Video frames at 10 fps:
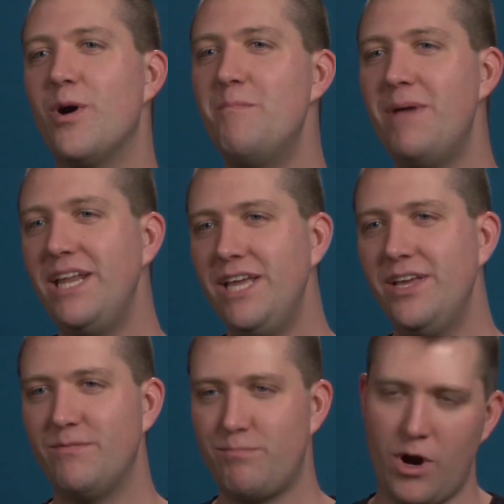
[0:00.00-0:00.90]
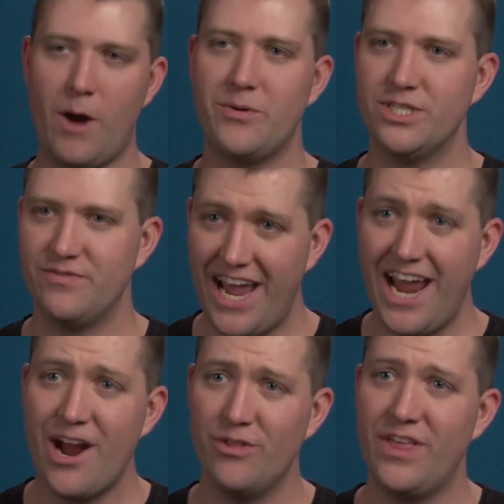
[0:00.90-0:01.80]
are many properties of
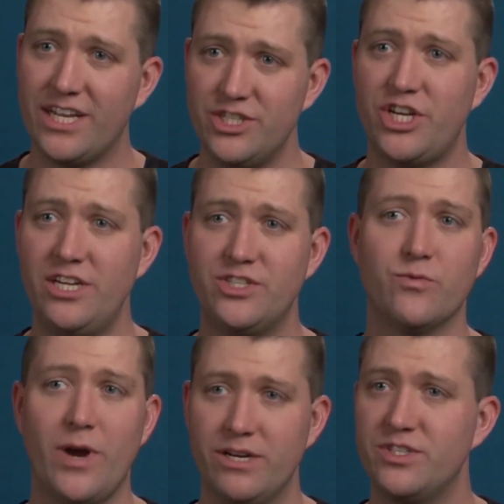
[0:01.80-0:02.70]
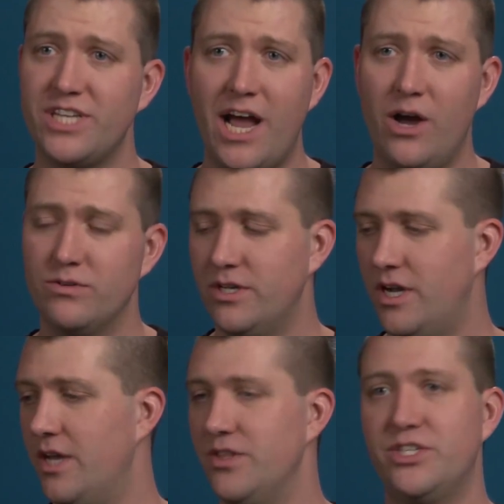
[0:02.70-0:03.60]
air that can change the rate of sound.
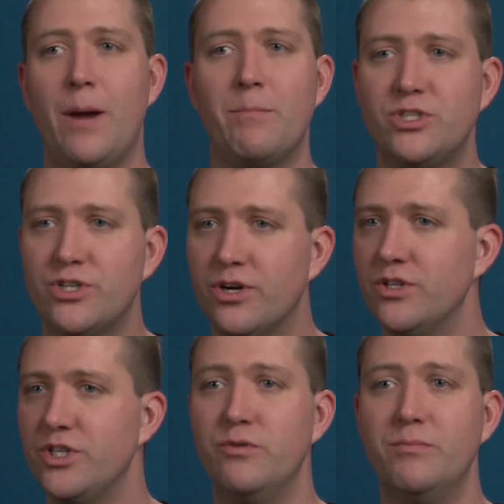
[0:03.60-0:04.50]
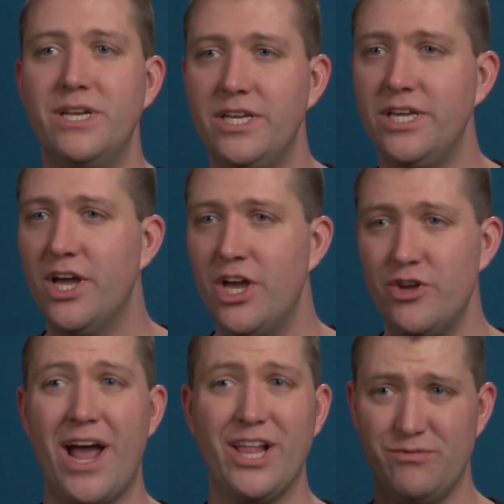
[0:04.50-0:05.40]
The temperature, the humidity,
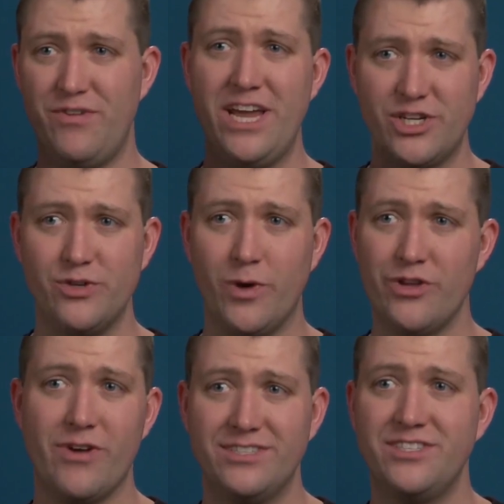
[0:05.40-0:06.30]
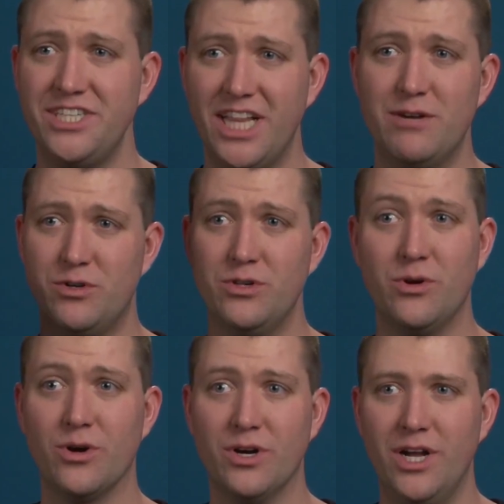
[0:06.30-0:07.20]
your elevation, whether you're at sea level
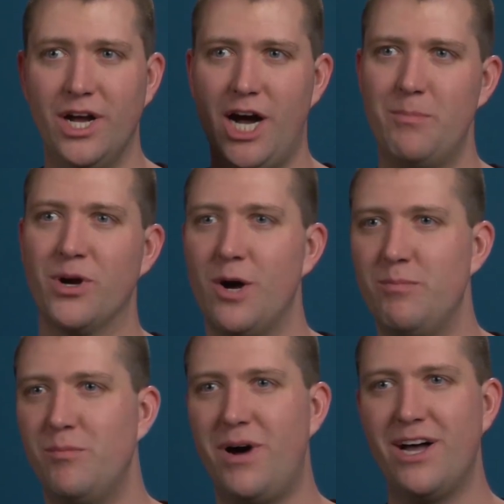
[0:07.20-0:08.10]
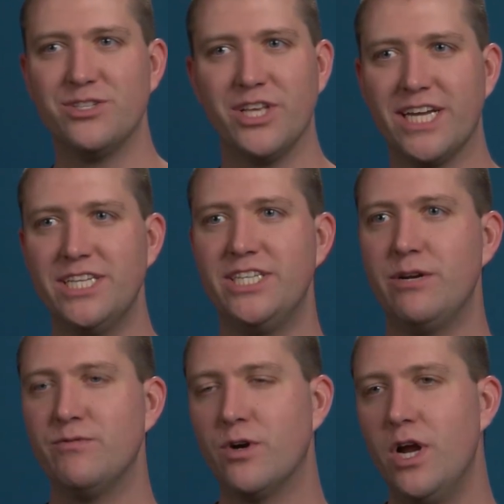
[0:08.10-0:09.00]
or up a couple miles like in
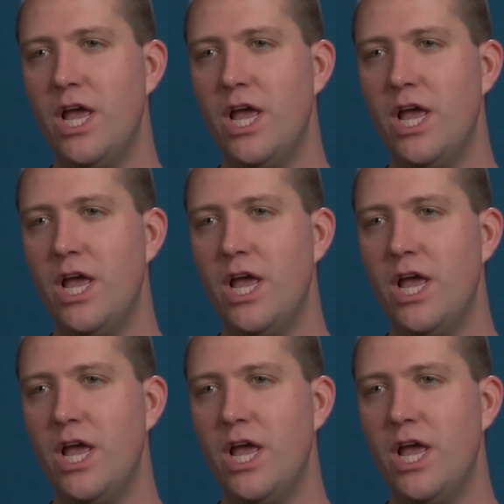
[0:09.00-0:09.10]
Denver.